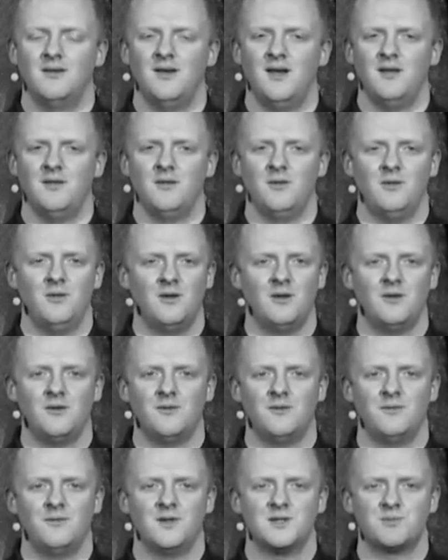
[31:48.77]
and the
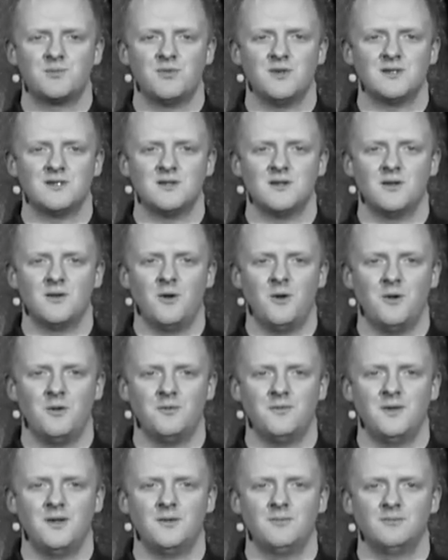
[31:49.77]
love that's present in all
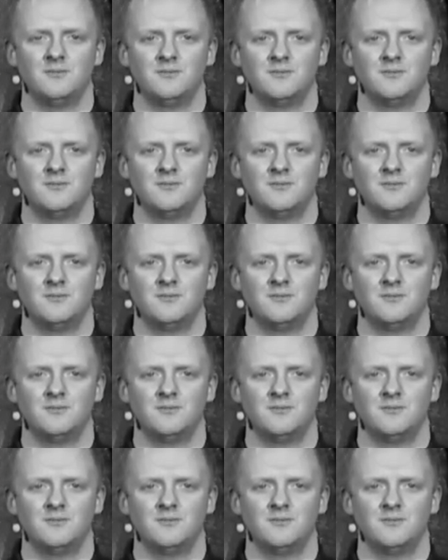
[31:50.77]
of it.